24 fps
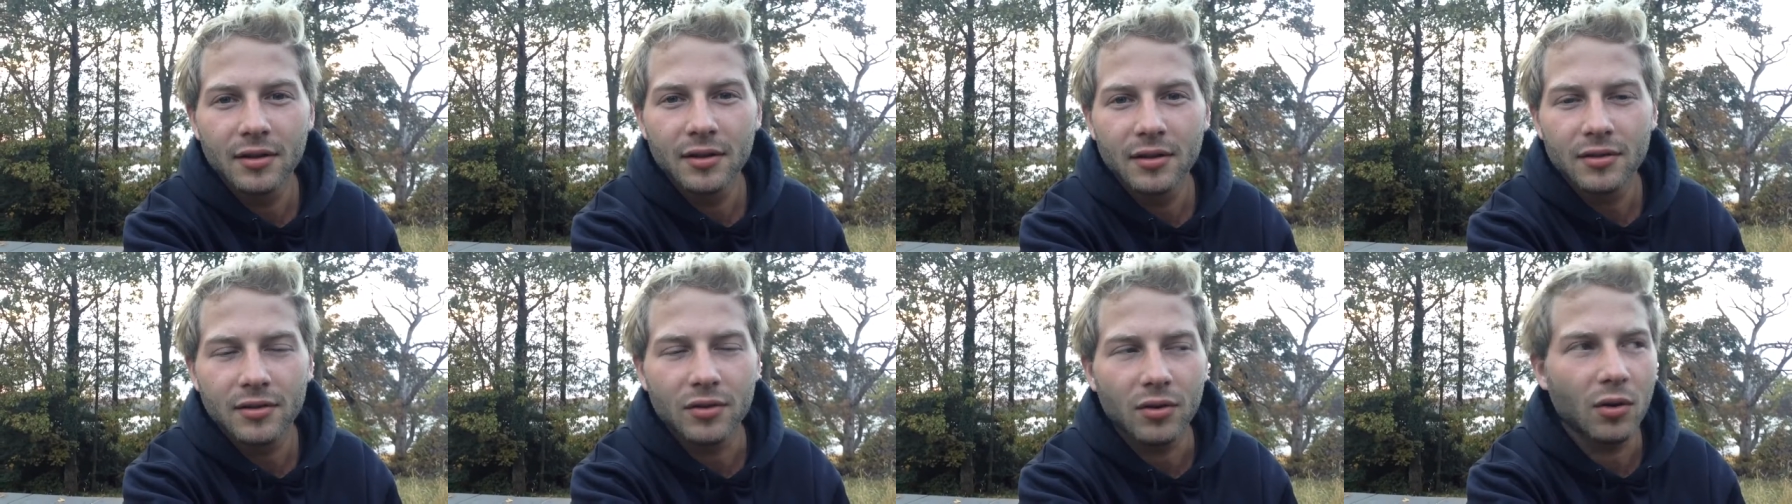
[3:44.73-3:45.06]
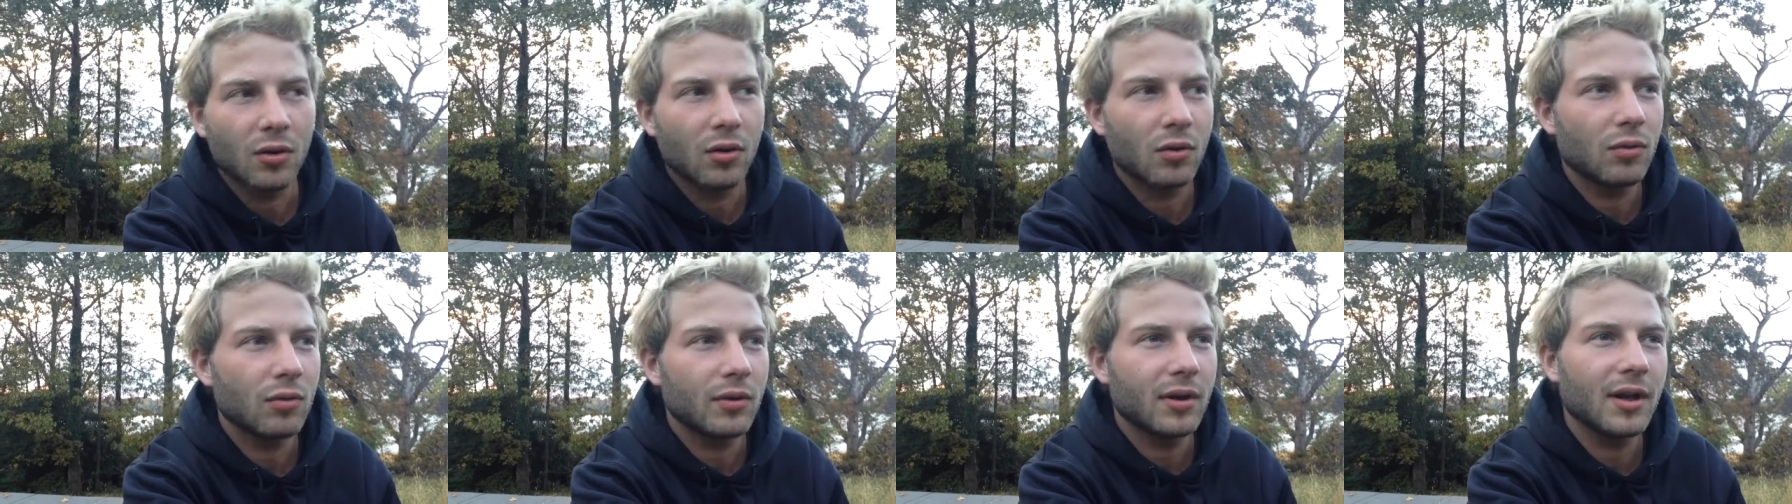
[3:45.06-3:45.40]

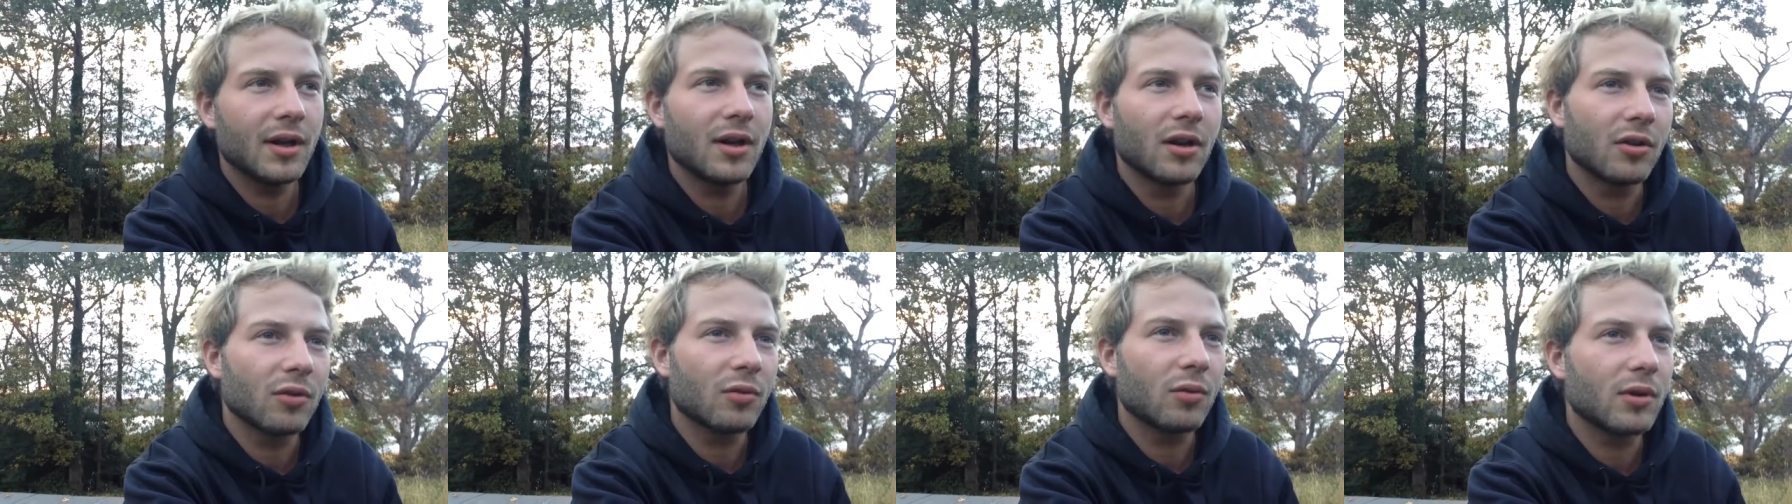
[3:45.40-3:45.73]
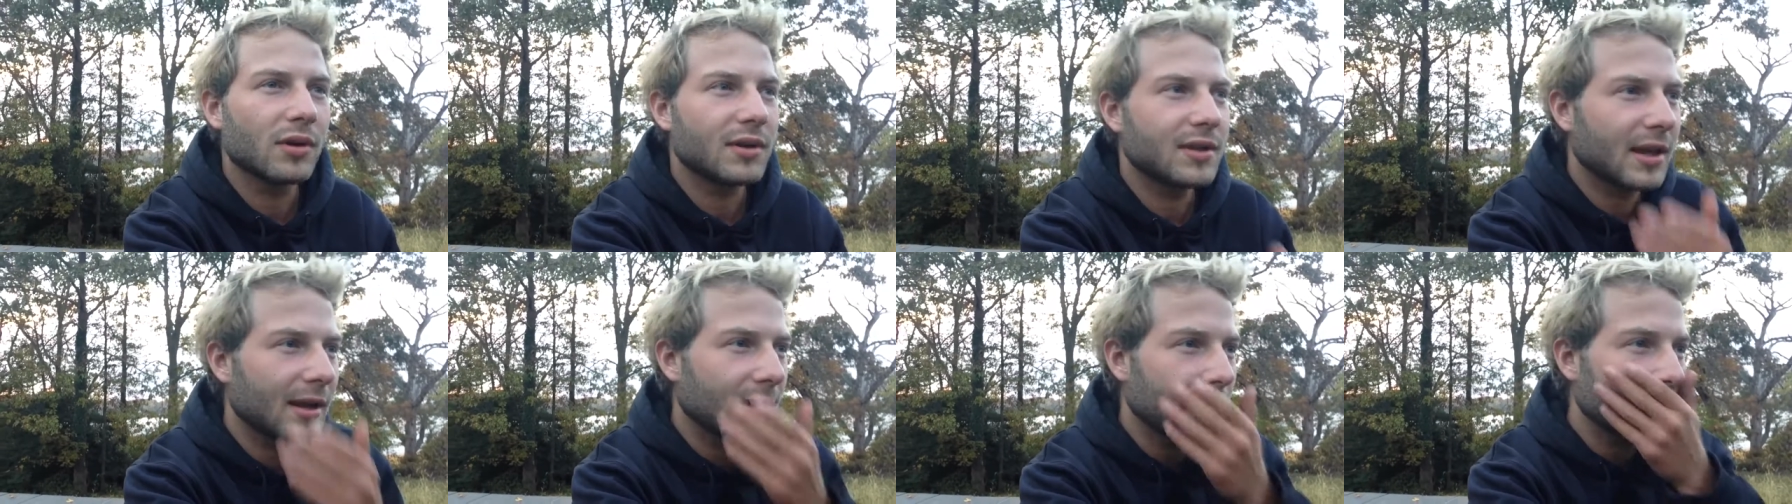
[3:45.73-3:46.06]
so in other
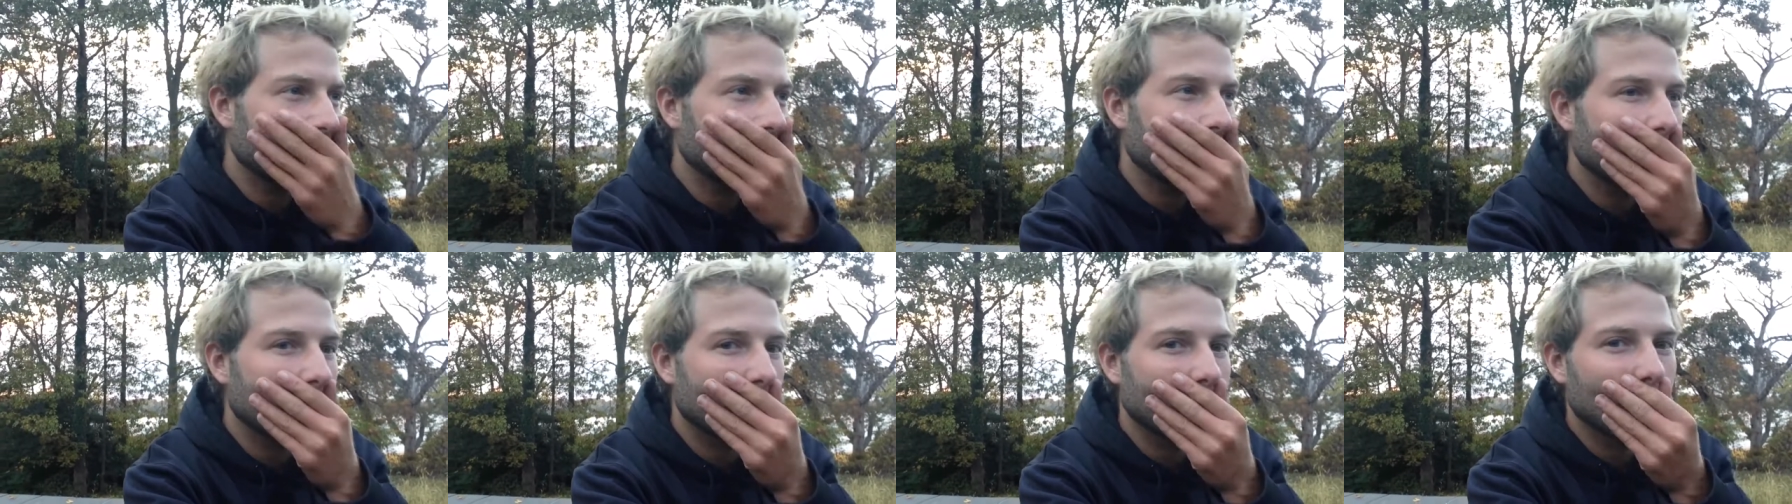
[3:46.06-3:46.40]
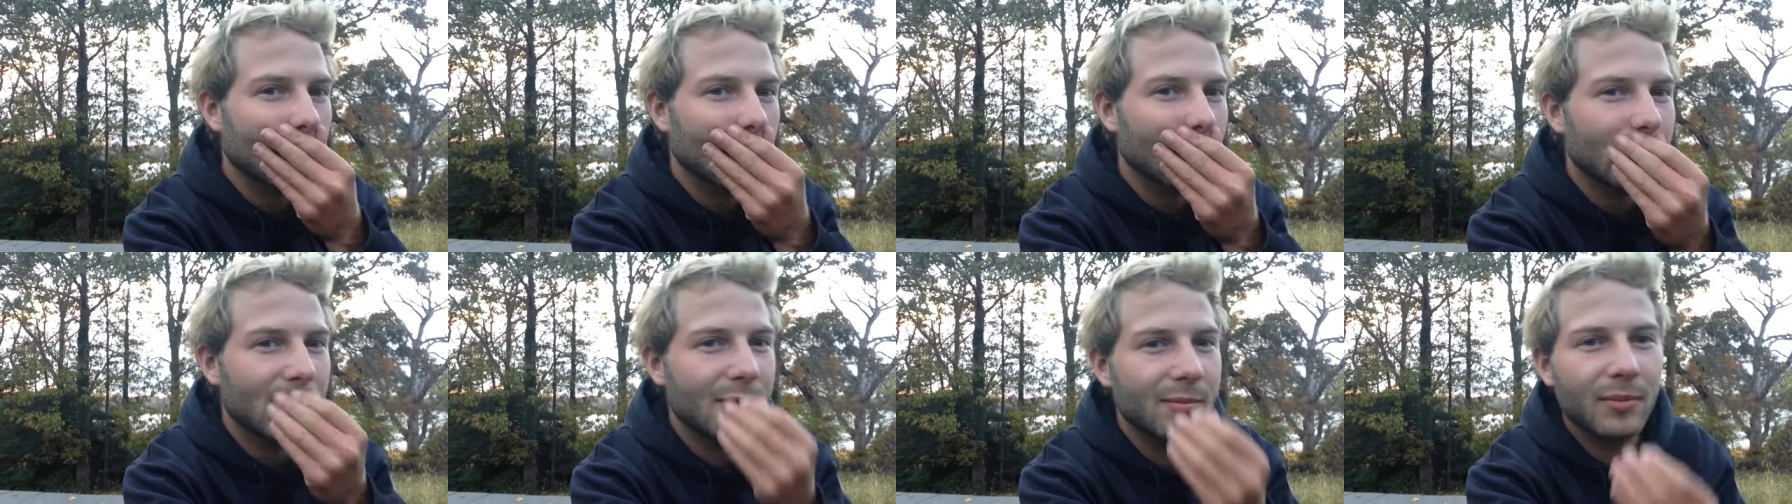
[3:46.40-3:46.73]
words that
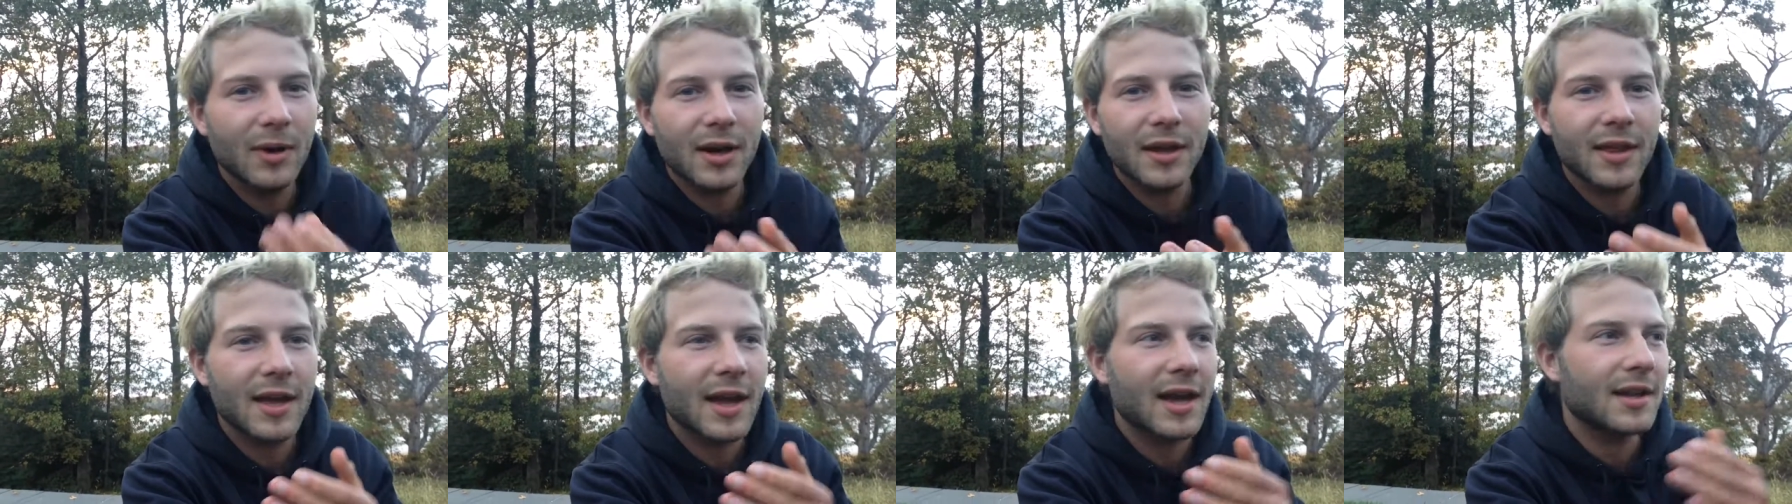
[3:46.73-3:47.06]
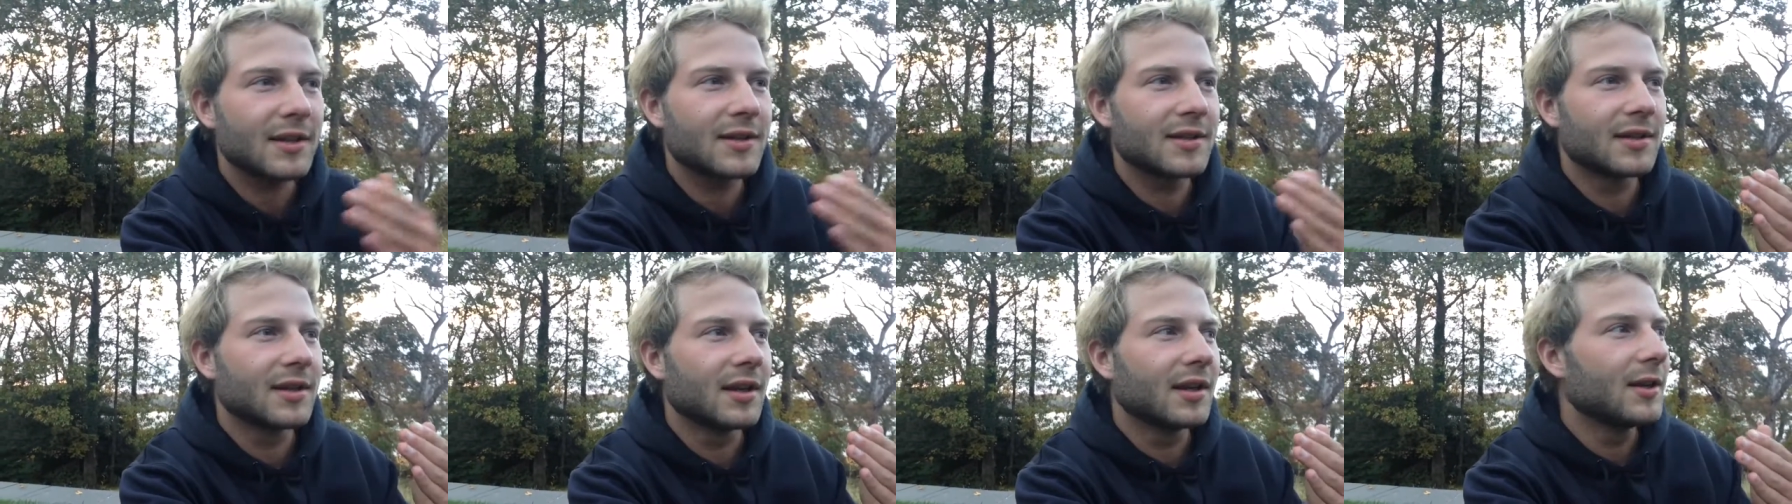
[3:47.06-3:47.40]
what i mean by that
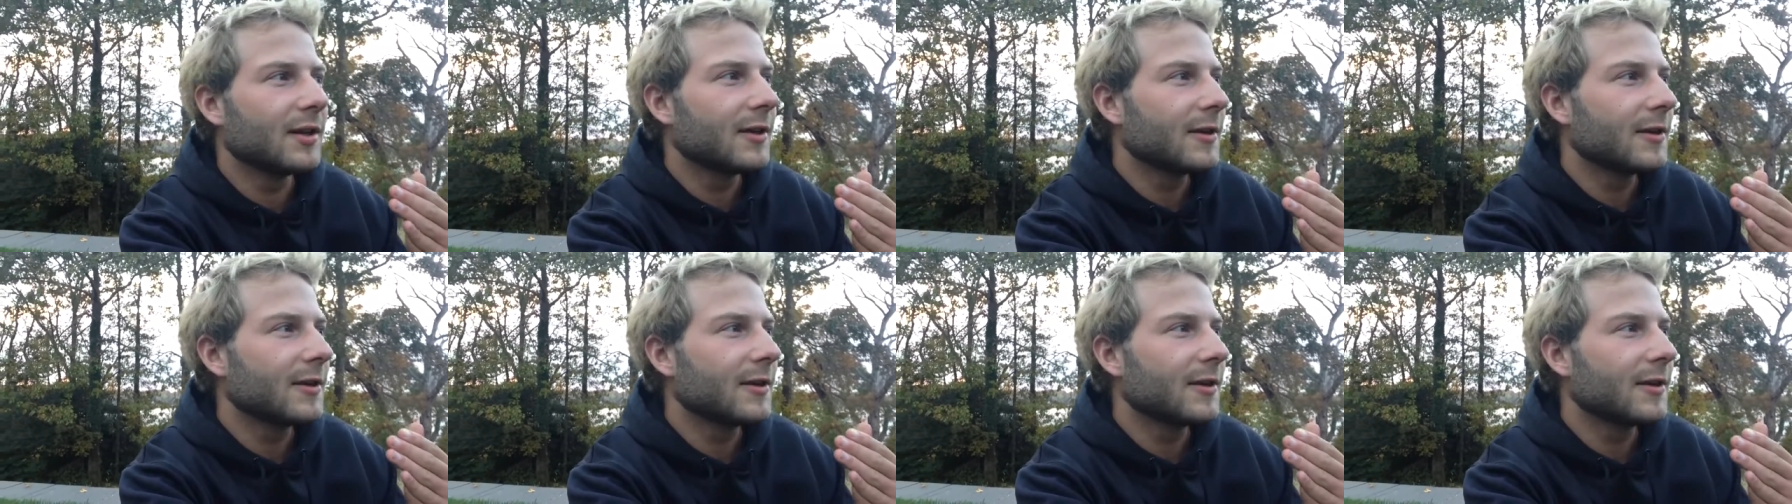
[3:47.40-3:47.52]
is